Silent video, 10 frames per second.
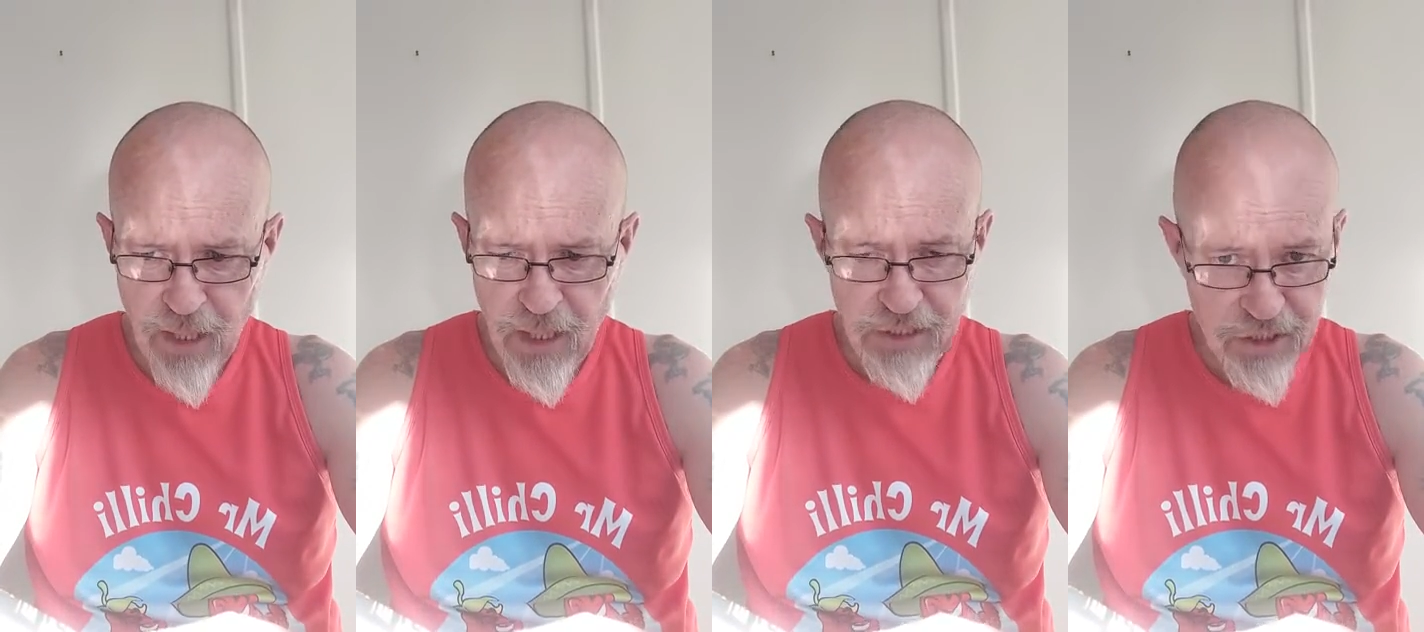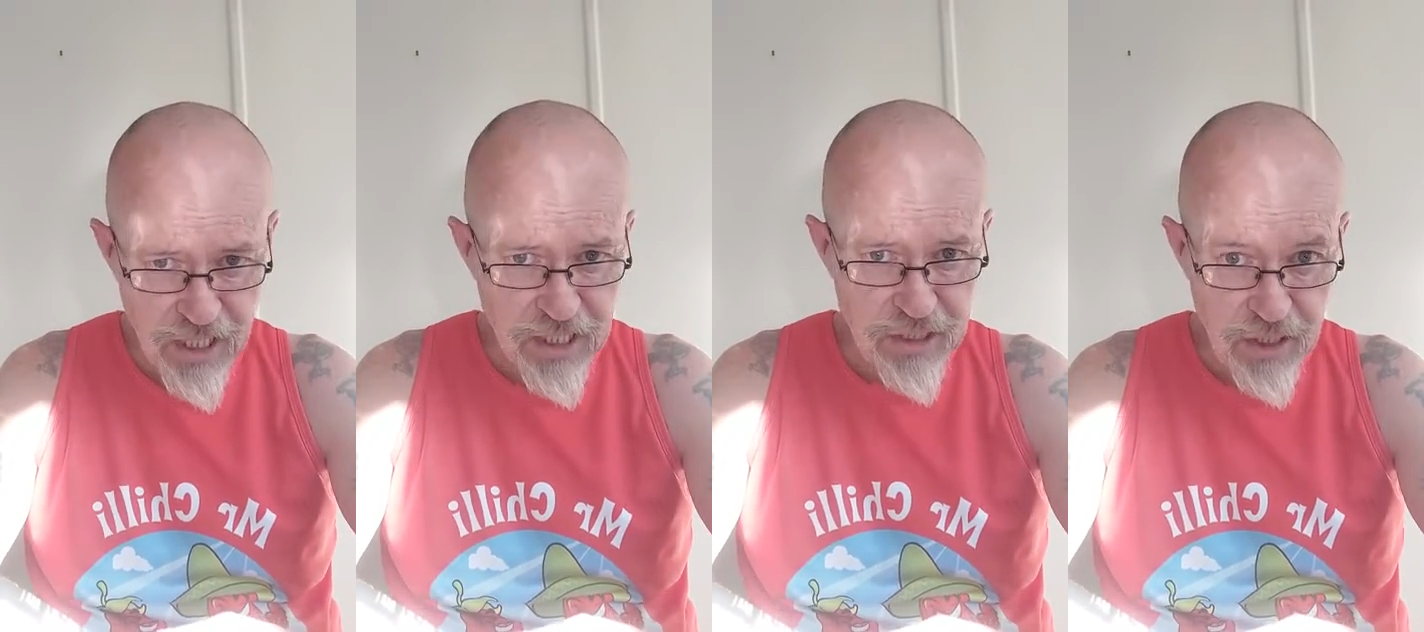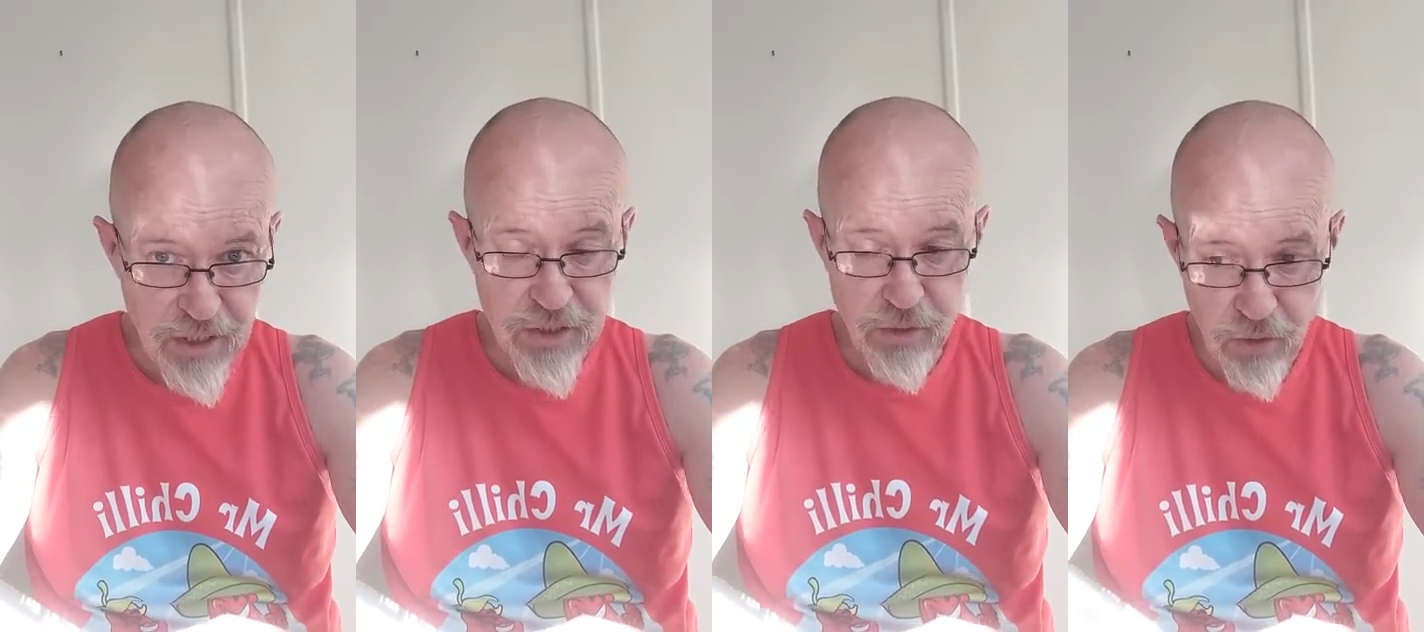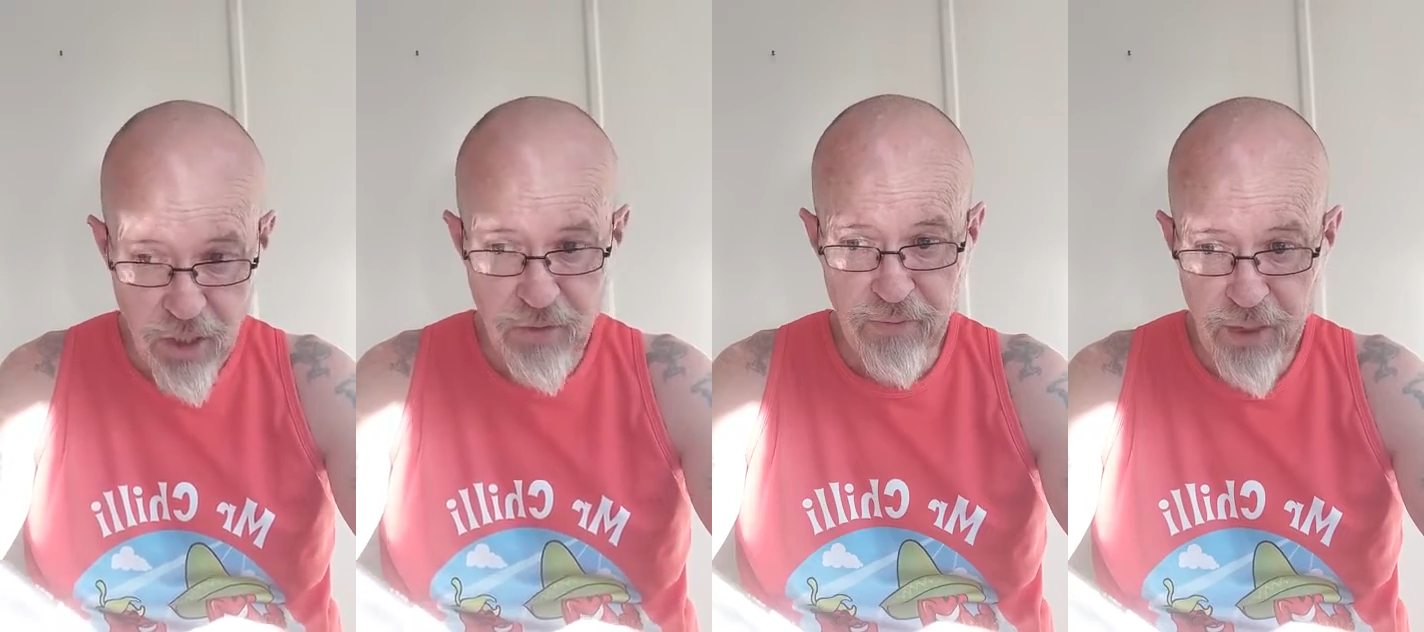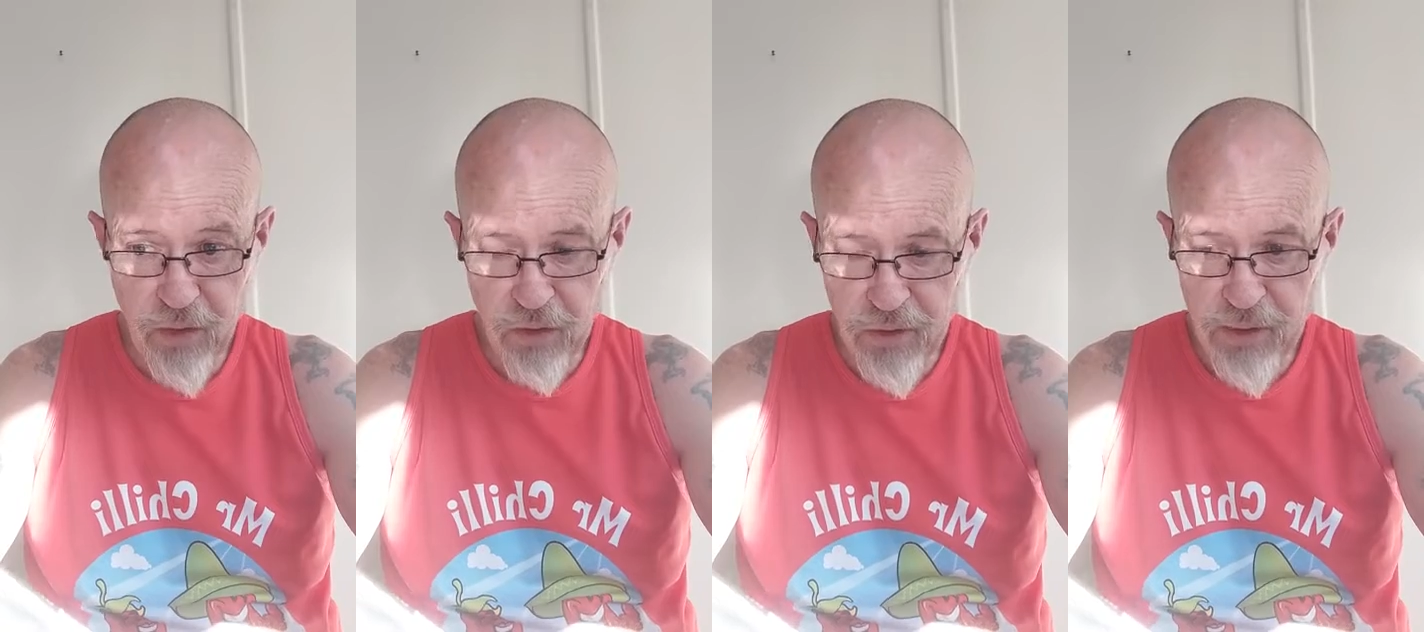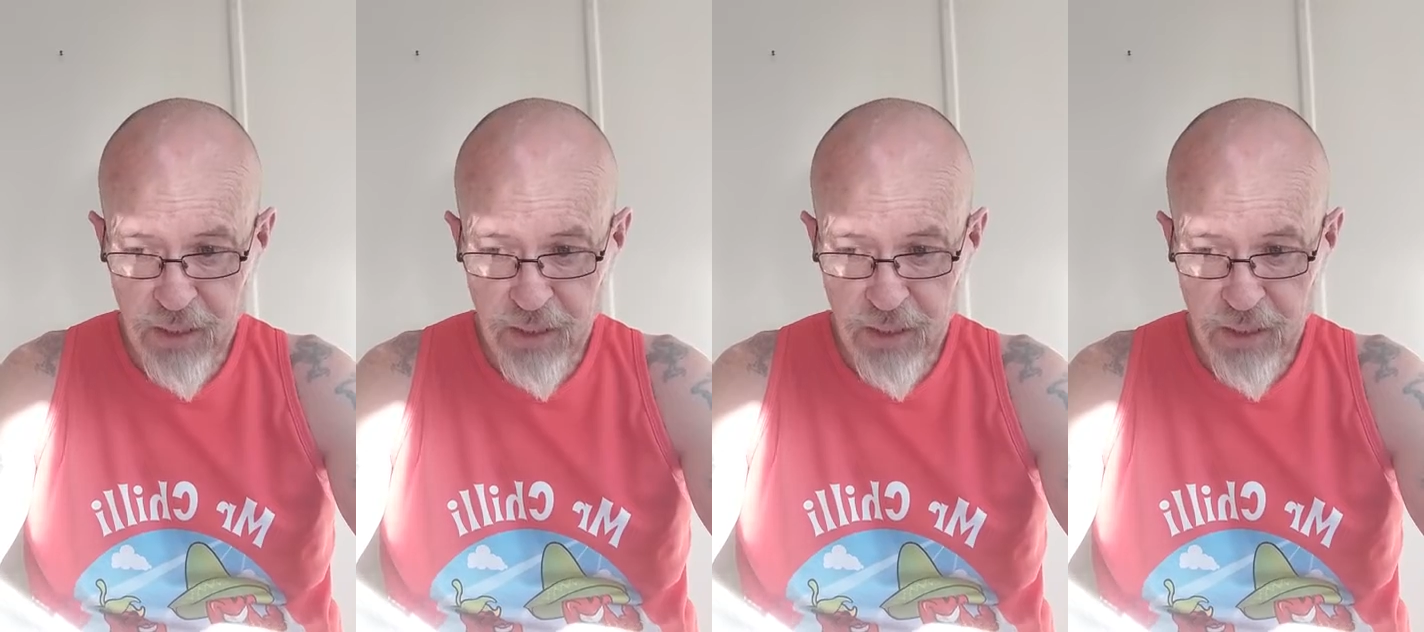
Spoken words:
it's tasty. It's not overly hot.